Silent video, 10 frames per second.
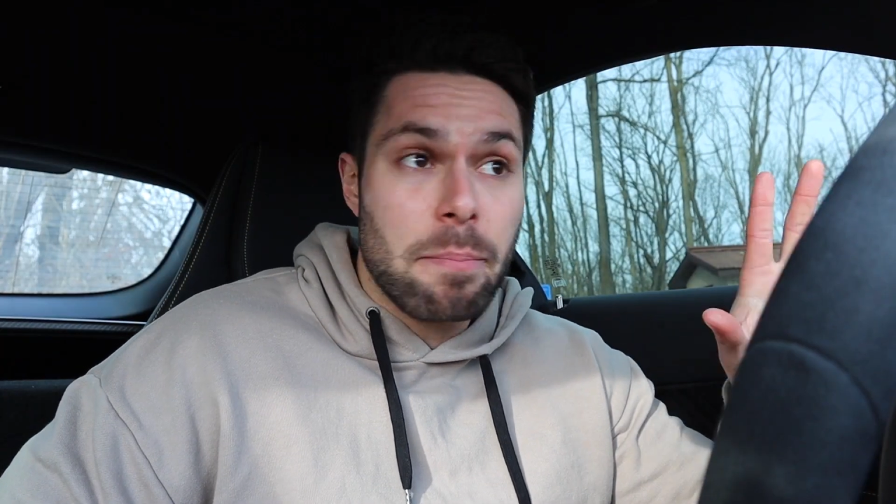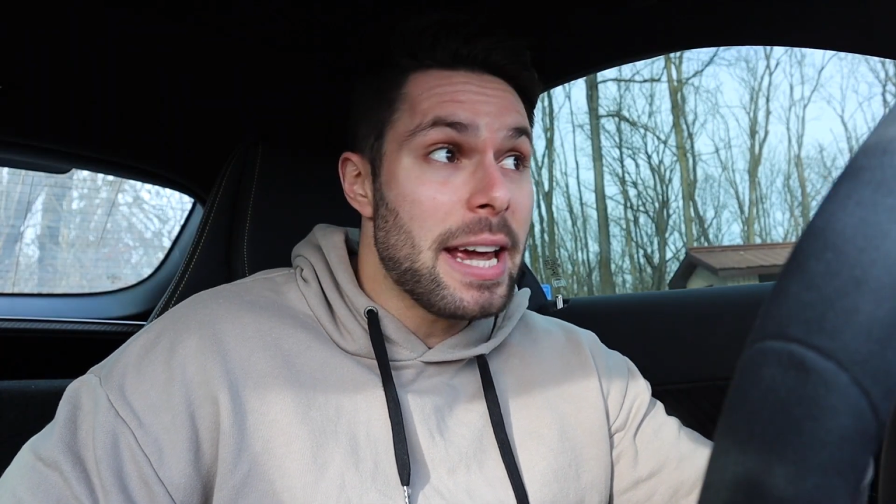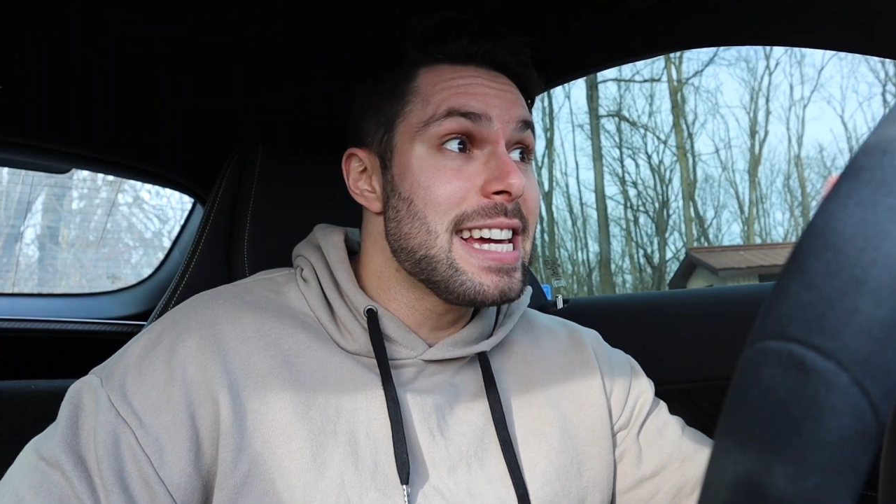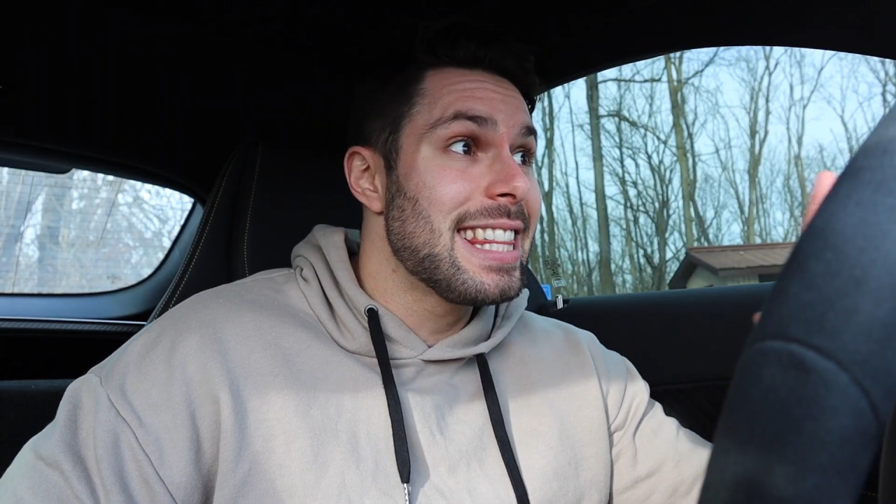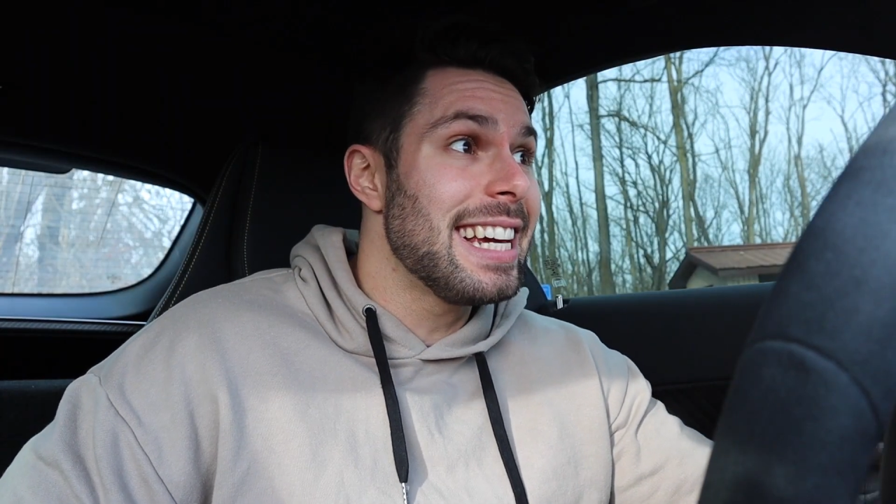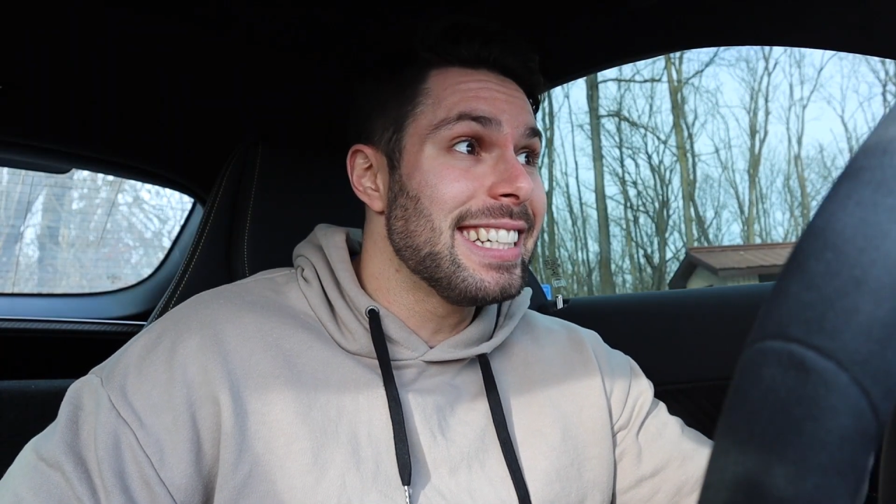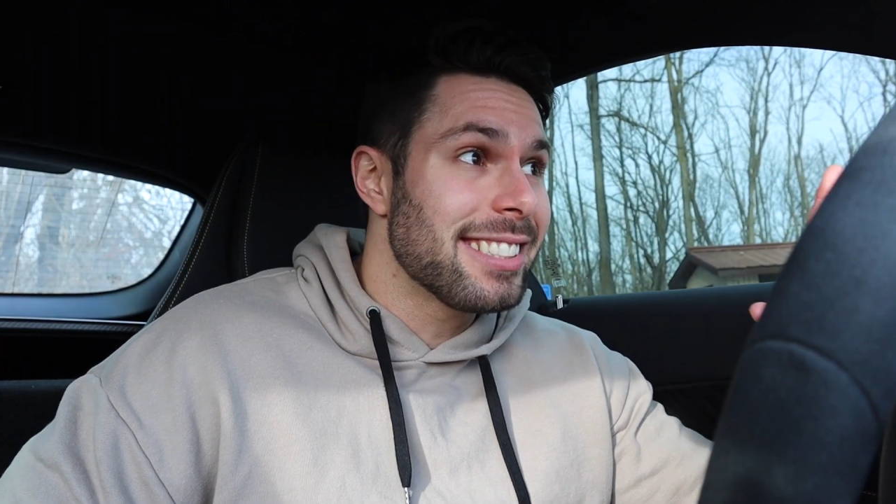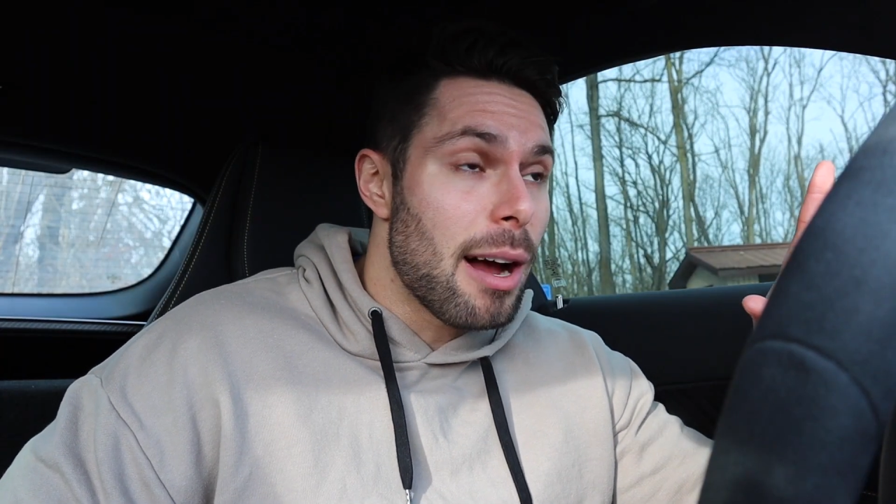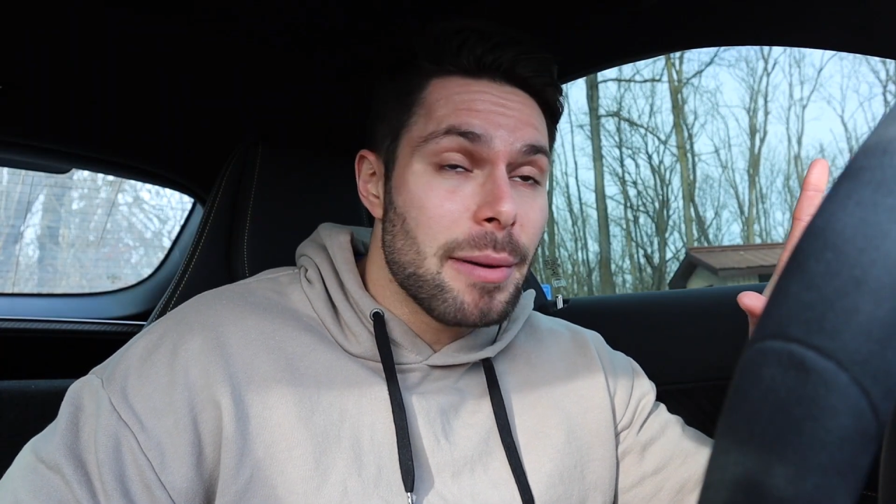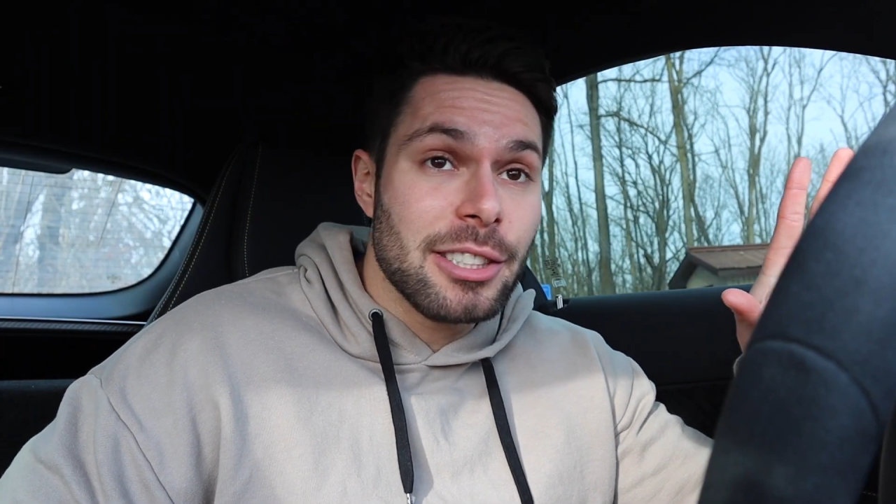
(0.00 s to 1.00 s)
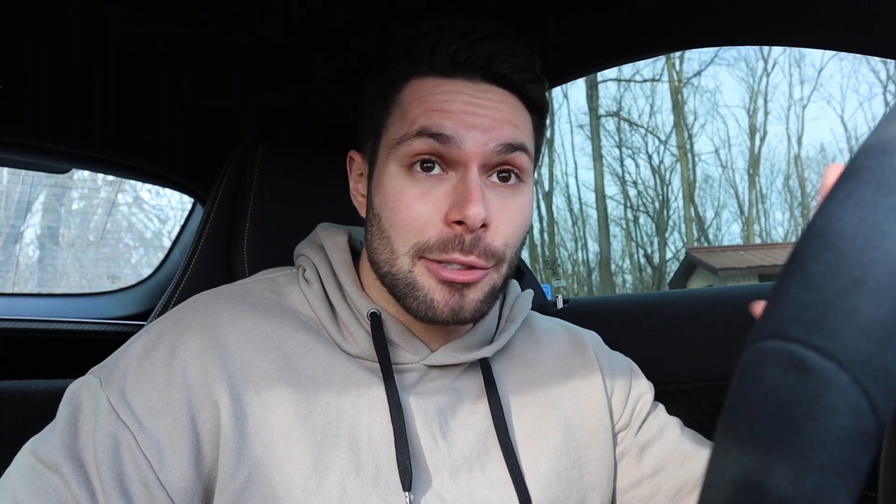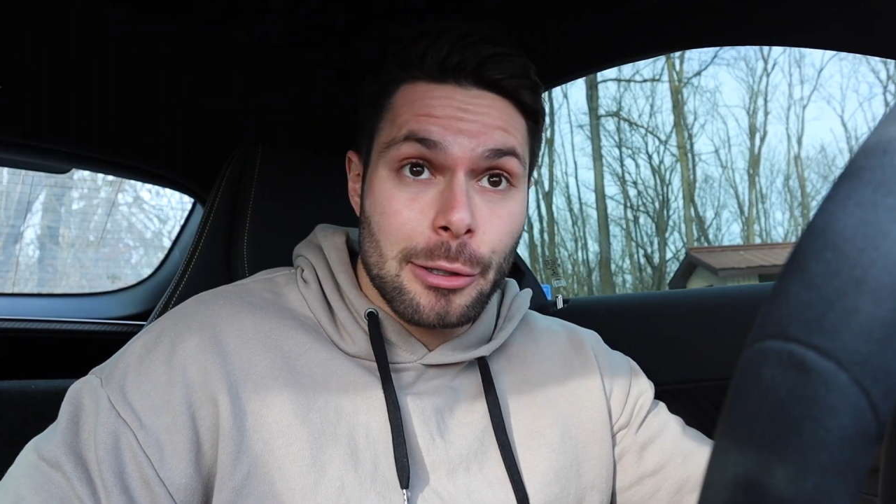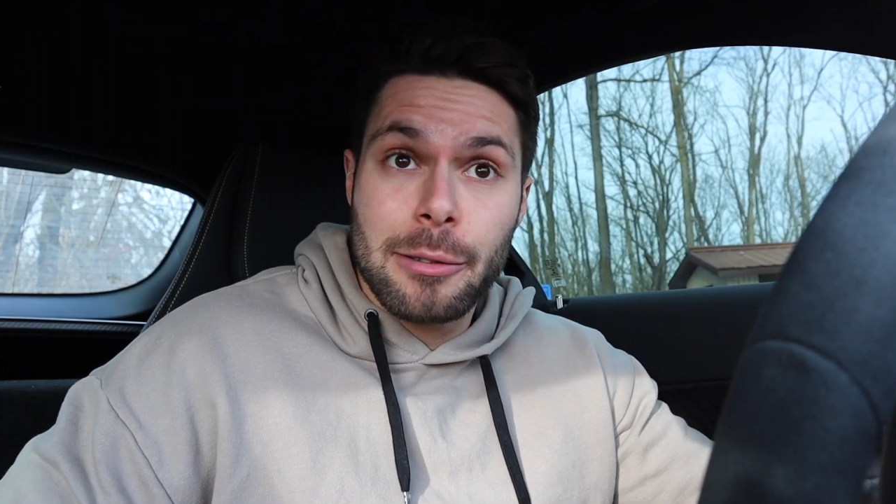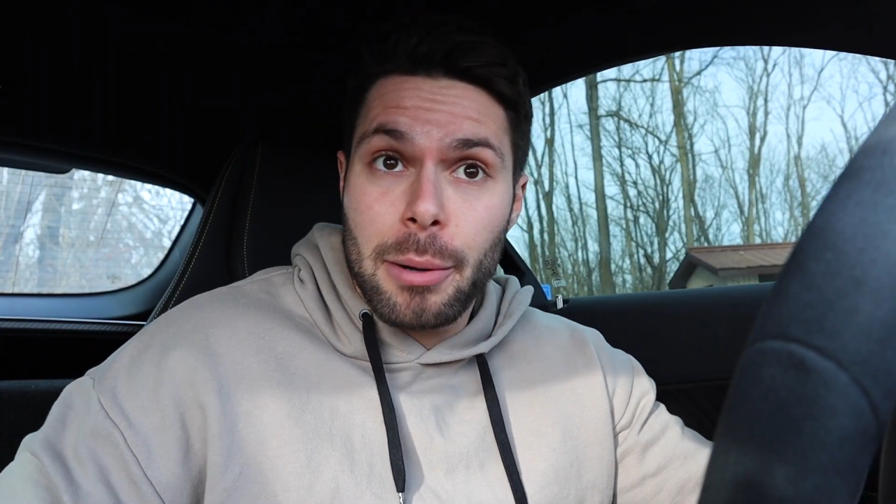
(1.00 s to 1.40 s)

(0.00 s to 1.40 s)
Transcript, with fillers: Big things coming soon.